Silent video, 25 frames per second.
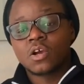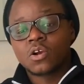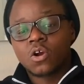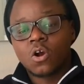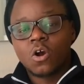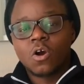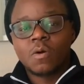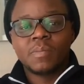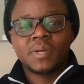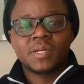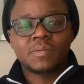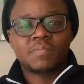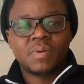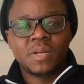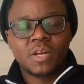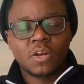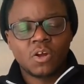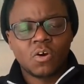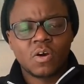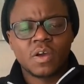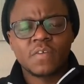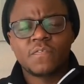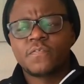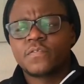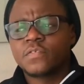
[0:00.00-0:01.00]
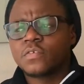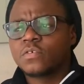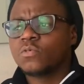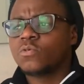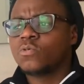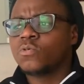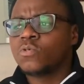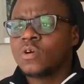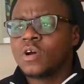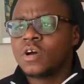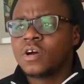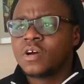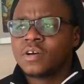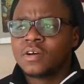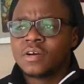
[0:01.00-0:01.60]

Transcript: Comment below if you